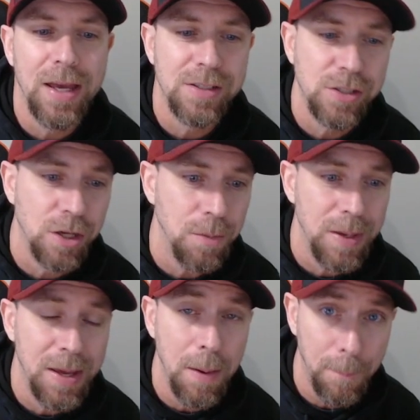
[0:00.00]
it's going to
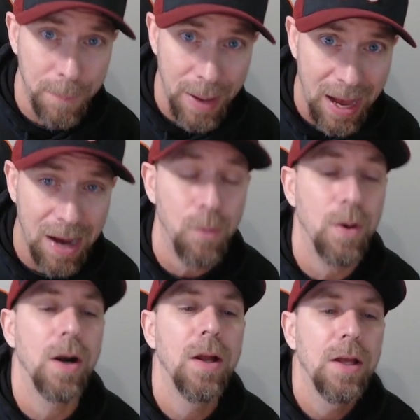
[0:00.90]
be
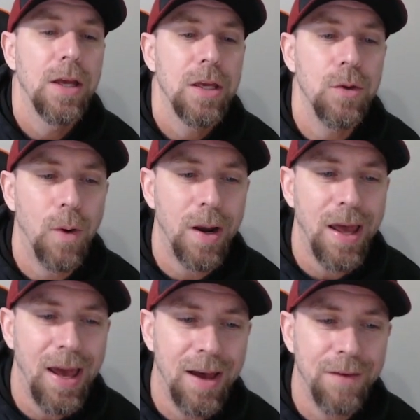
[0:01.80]
power. You want to
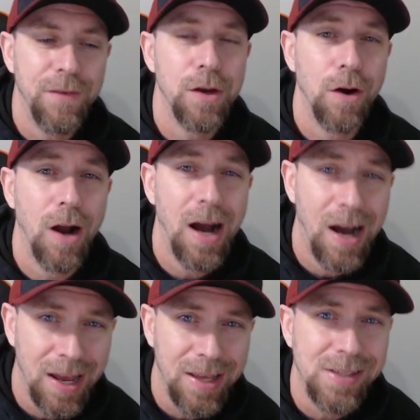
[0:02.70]
have your
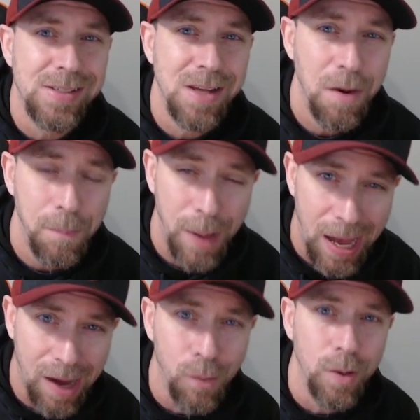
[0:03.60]
highest
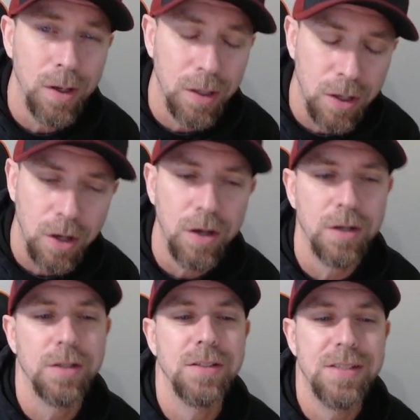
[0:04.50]
power
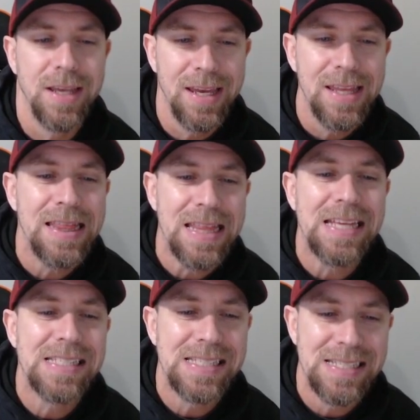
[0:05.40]
cards in
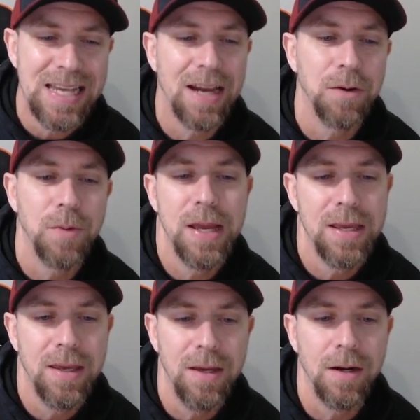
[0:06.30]
this deck right
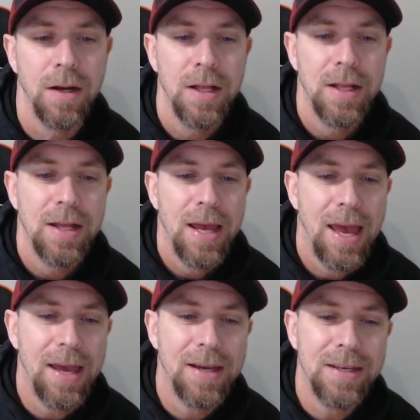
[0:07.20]
here.
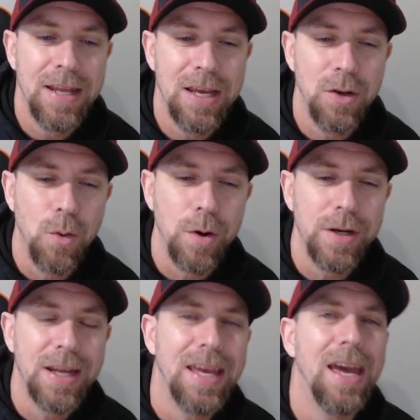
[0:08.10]
And in order
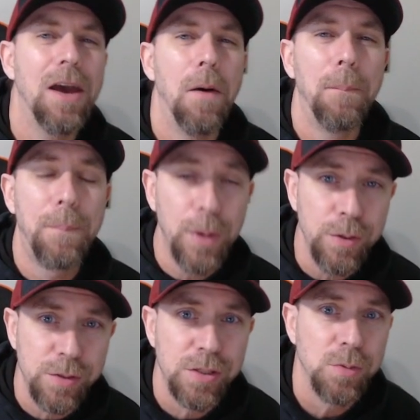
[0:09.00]
to get
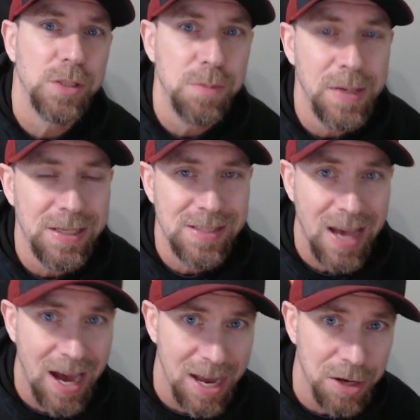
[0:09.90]
boosts, which means
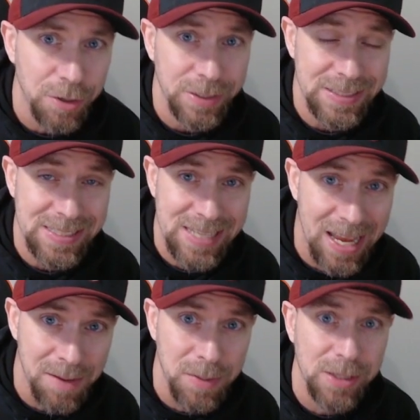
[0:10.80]
higher
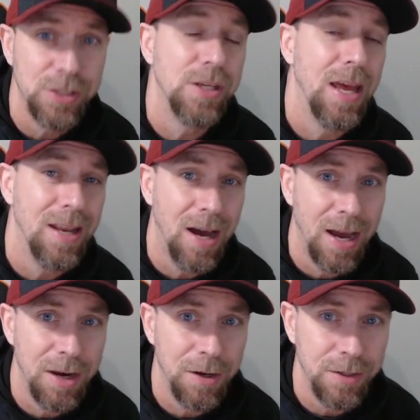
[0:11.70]
damage and
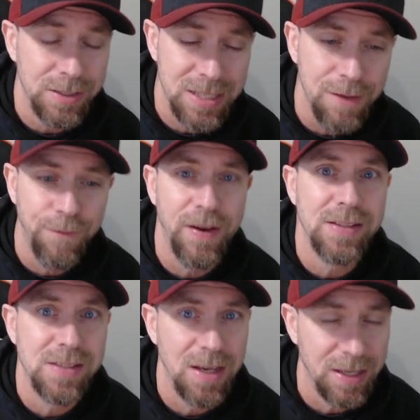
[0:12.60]
higher
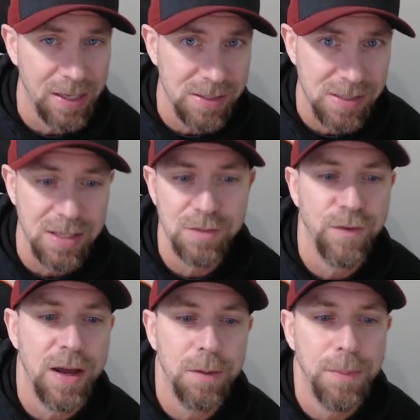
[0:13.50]
defense against this
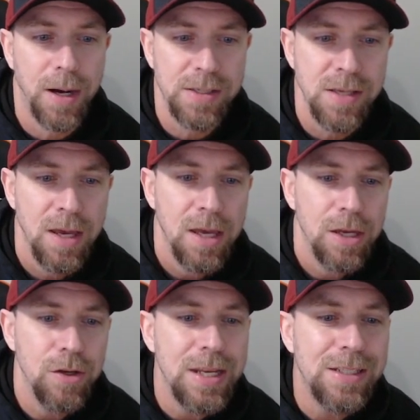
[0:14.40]
final boss,
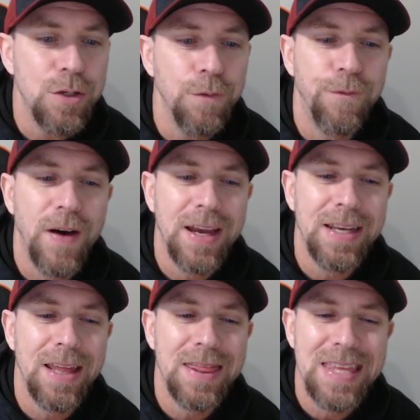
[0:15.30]
you need to
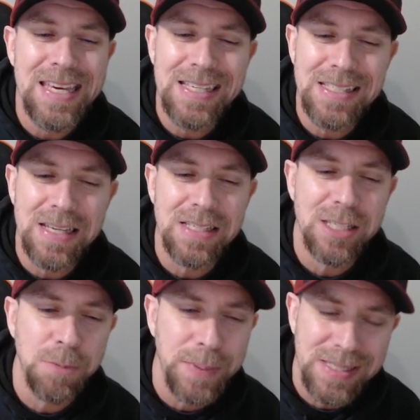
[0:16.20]
find these
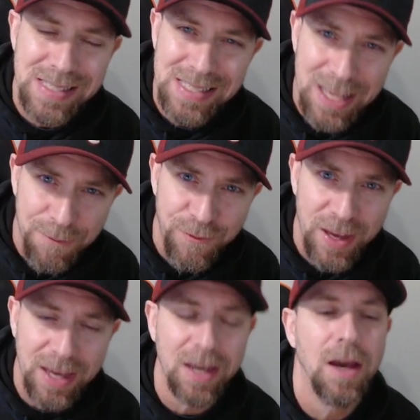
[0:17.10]

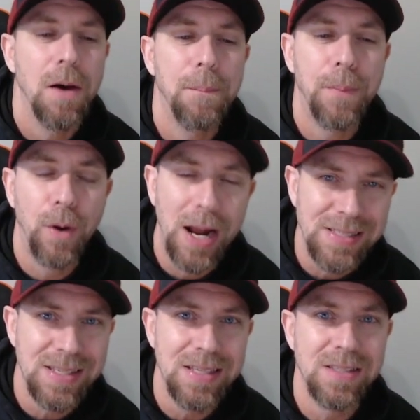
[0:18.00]
specific
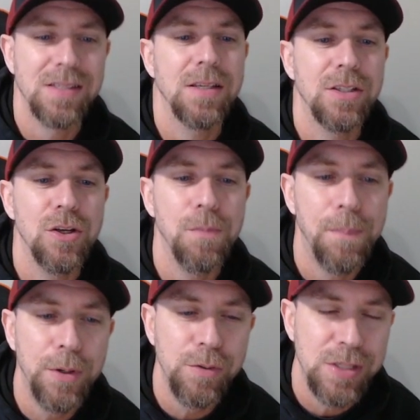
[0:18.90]
presents to
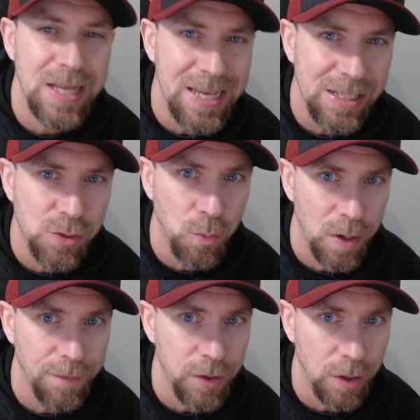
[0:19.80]
boost each
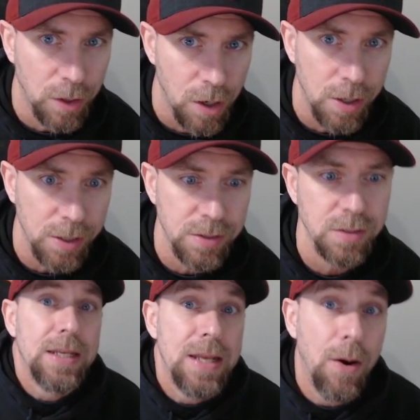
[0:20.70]
one of your
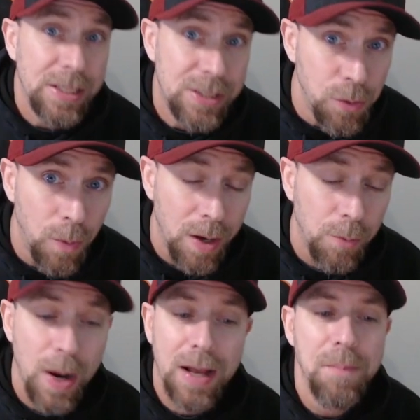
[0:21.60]
cards. Now, I do want to
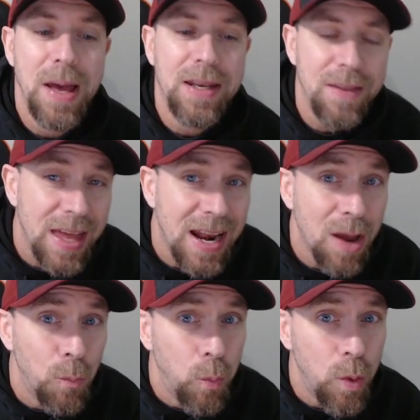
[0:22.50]
recommend that I
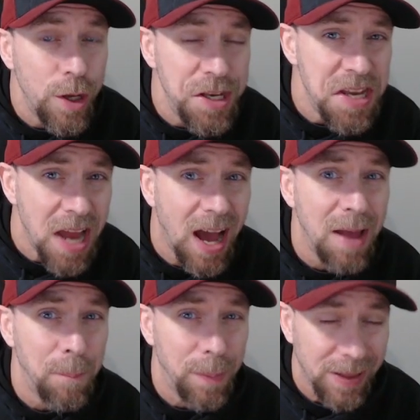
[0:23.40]
would
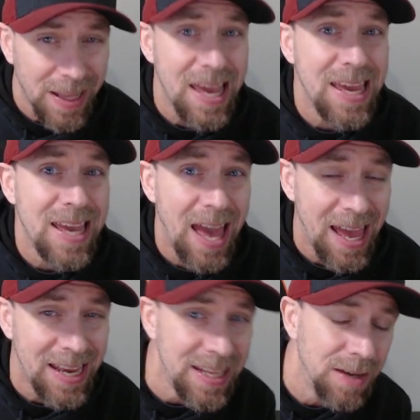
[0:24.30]
not play
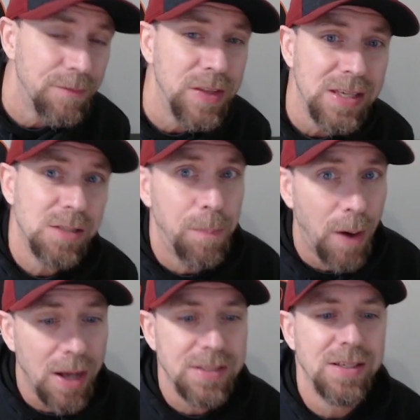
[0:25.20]
any of these
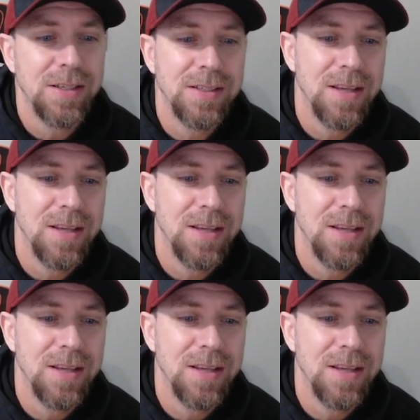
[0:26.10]
bosses